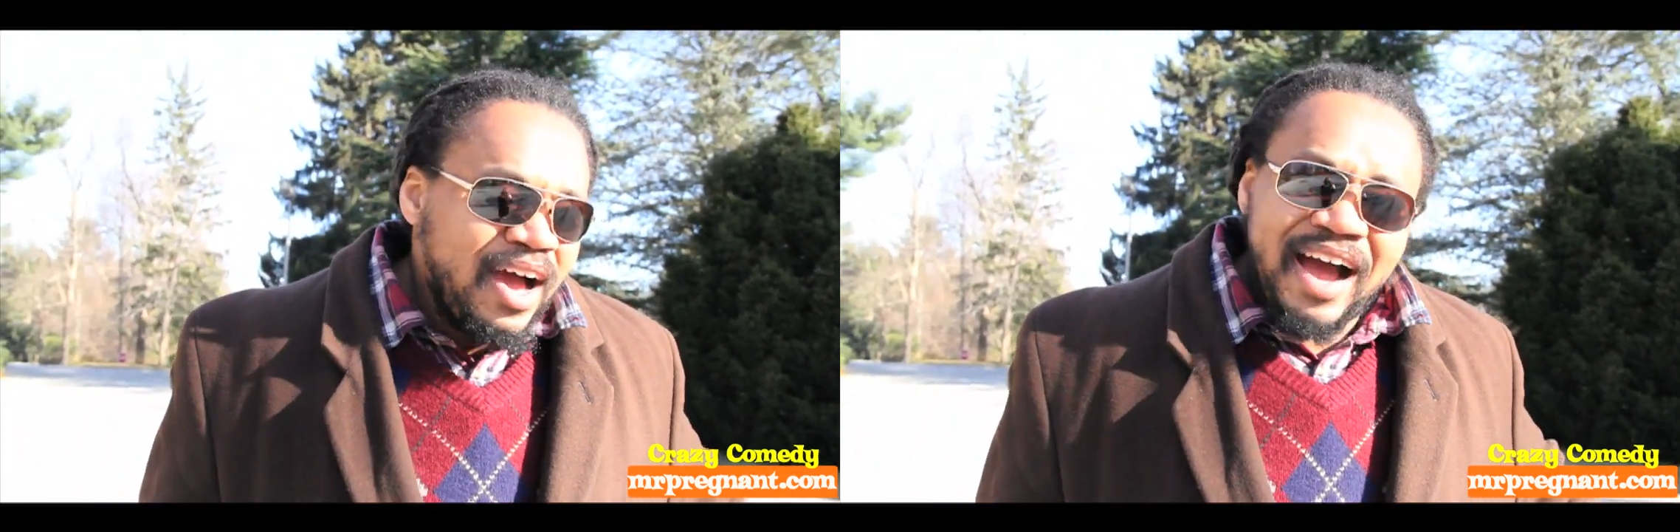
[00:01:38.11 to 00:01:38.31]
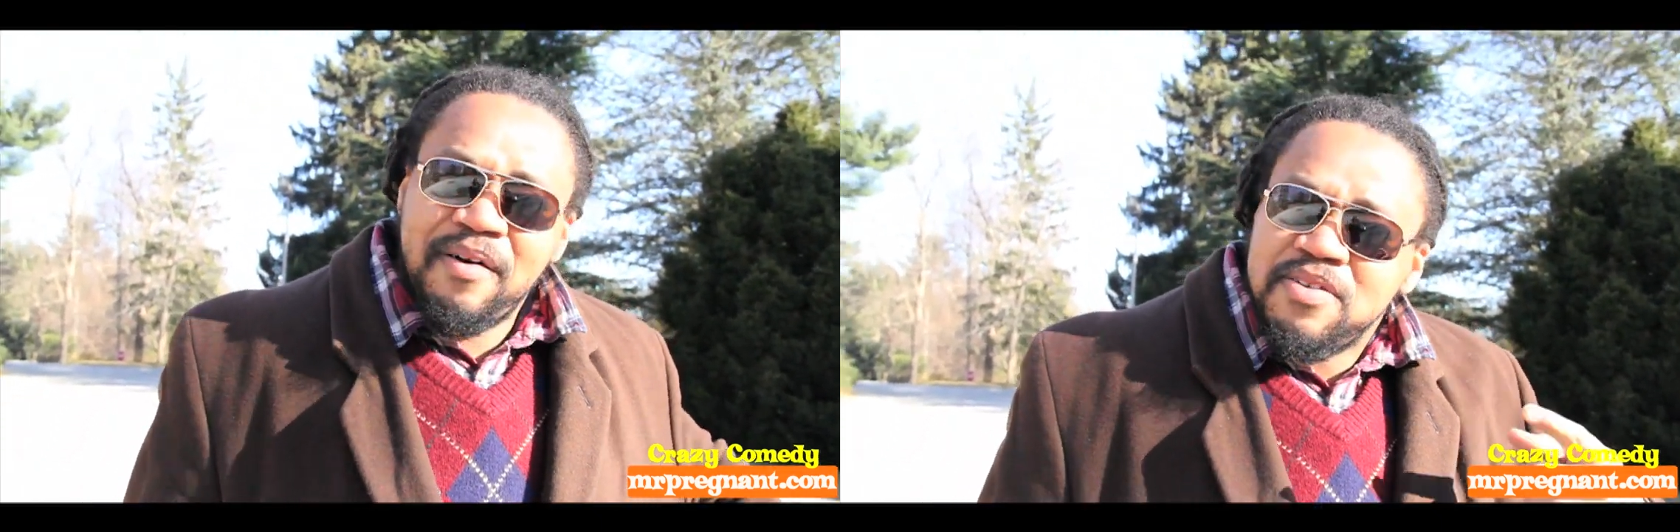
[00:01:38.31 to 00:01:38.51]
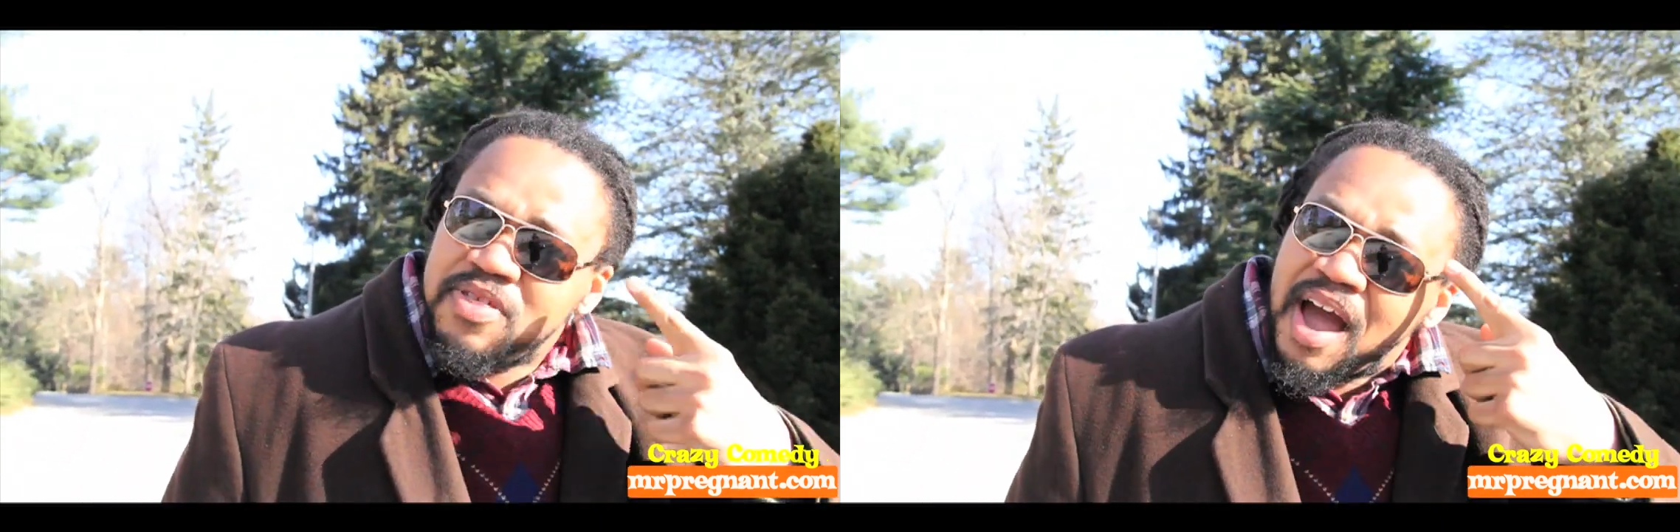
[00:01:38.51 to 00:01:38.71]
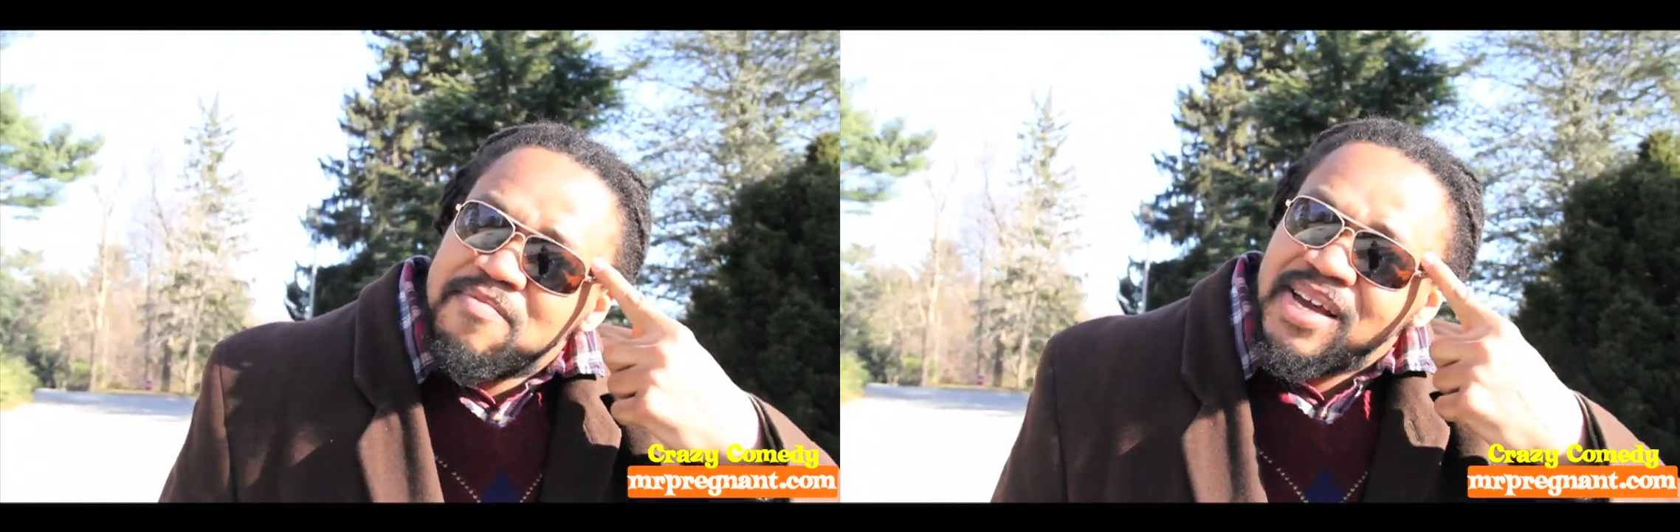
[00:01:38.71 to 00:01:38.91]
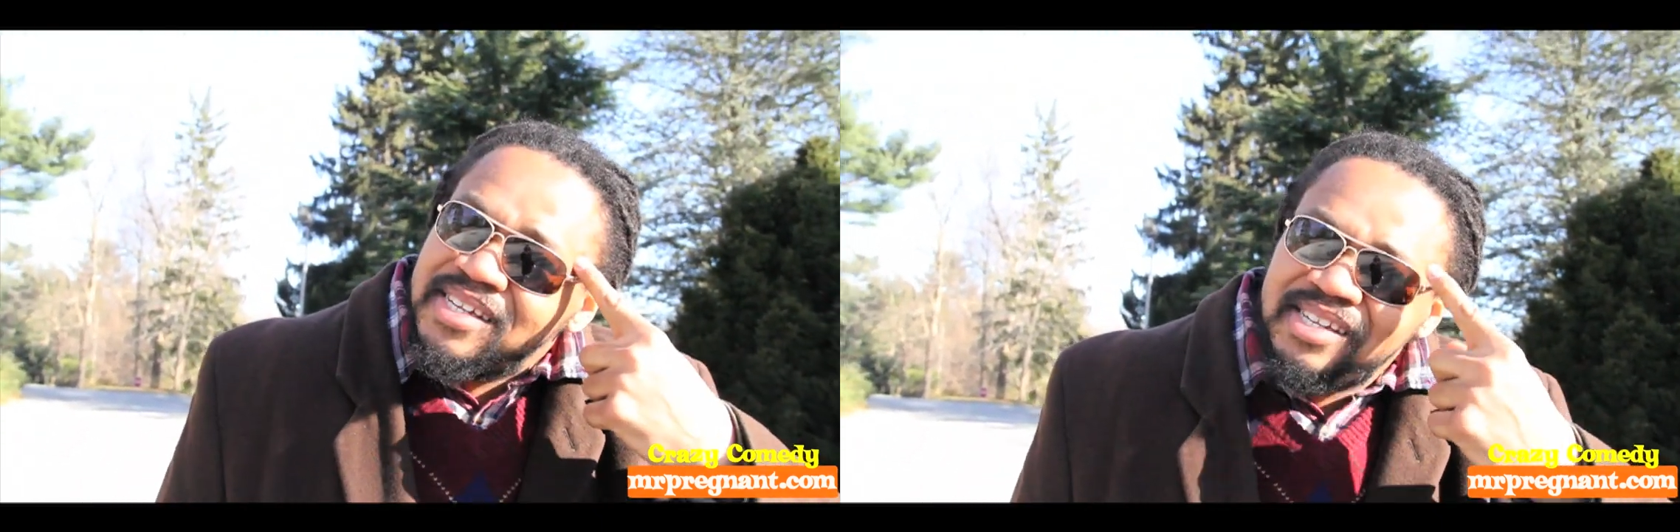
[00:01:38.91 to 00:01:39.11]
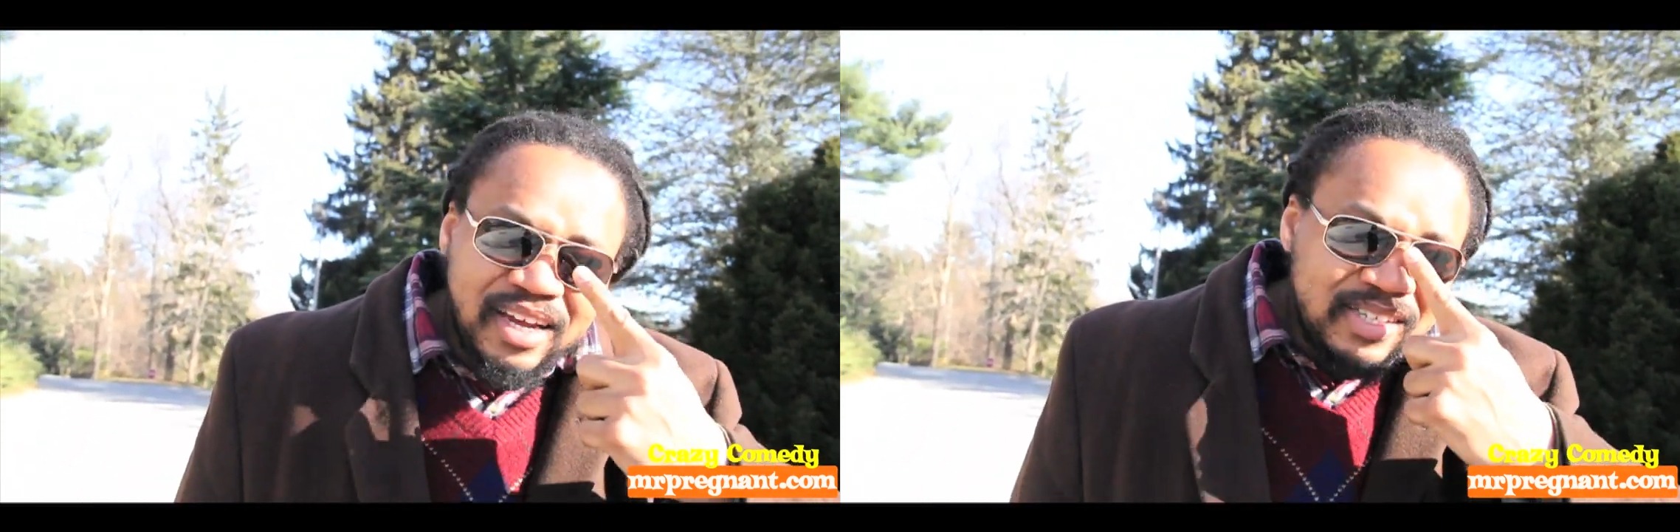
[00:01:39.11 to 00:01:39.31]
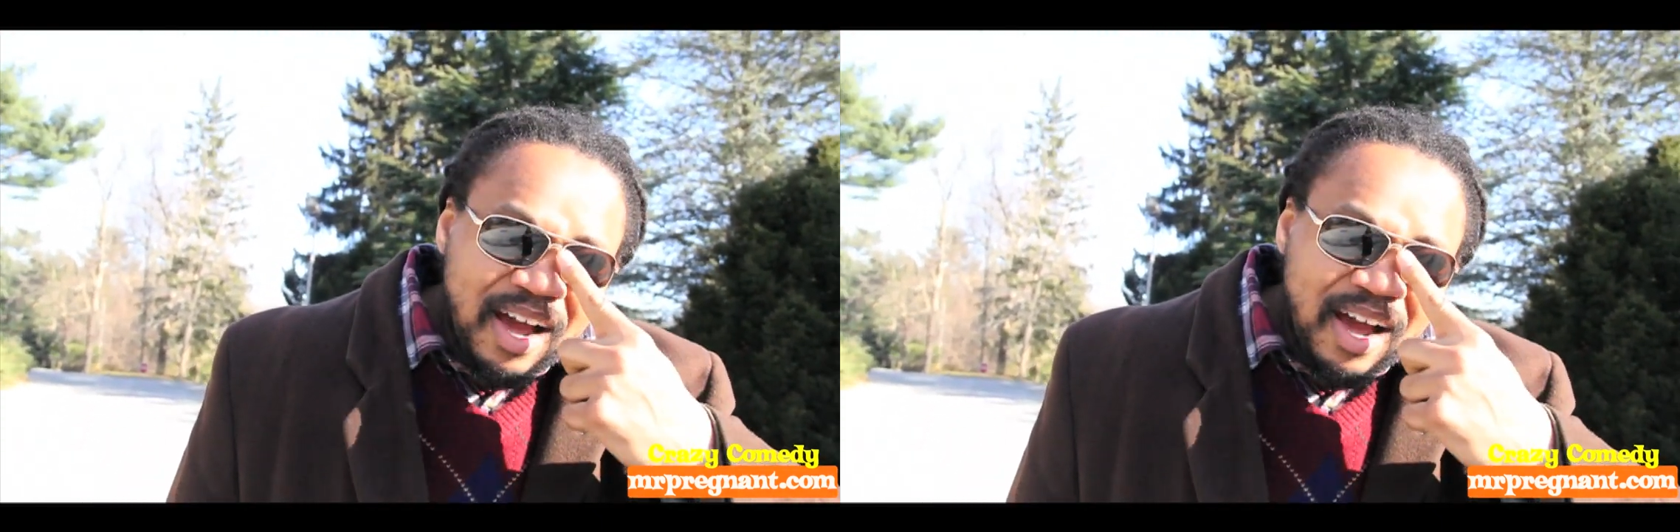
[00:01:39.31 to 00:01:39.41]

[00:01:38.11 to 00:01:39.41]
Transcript: I, I make sense.